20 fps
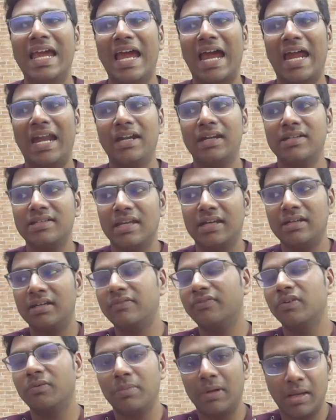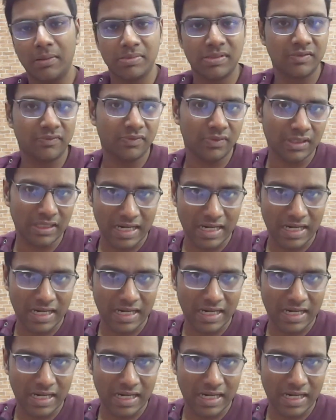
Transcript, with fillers: and send it for biopsy for